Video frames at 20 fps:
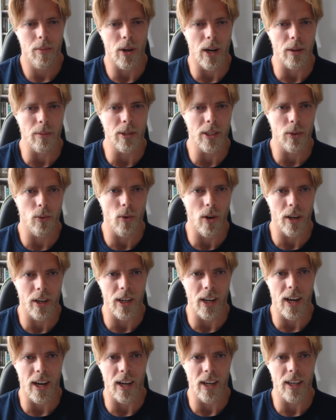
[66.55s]
Perhaps
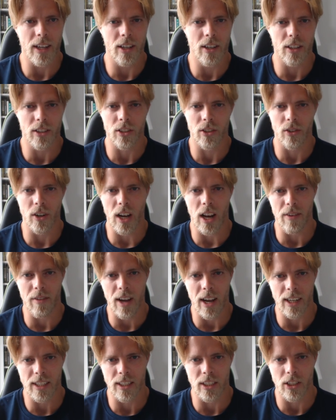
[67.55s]
one guy doesn't really have
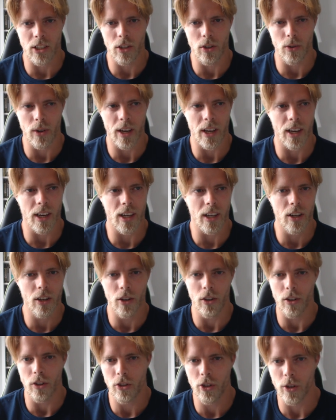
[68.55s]
access to a
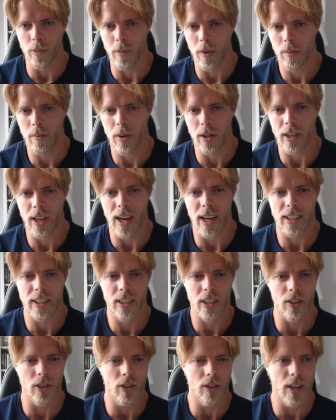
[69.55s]
good gym, but he
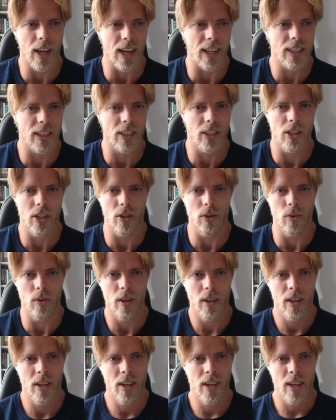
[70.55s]
has a good access to
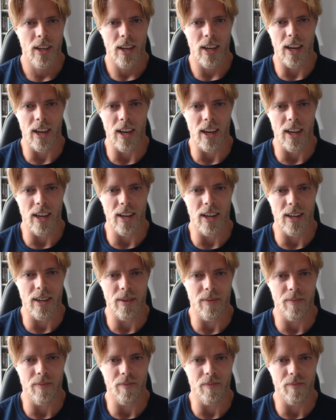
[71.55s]
a
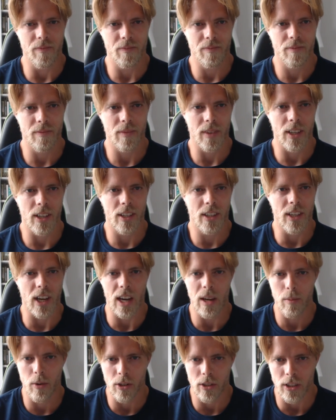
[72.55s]

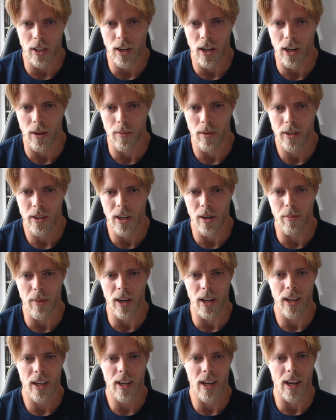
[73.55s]
Thai boxing club
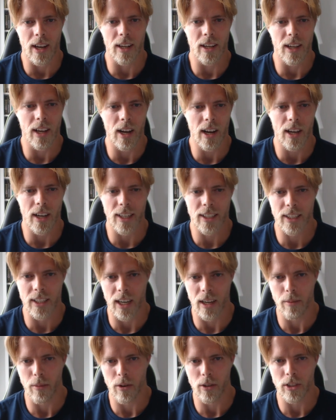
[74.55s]
nearby, and he likes
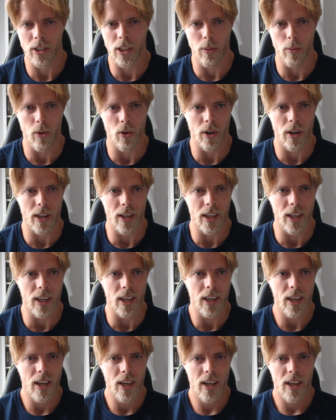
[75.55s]
Thai boxing more, and
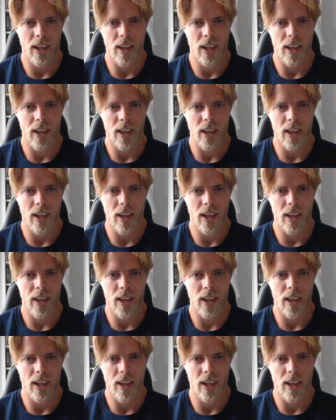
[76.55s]
he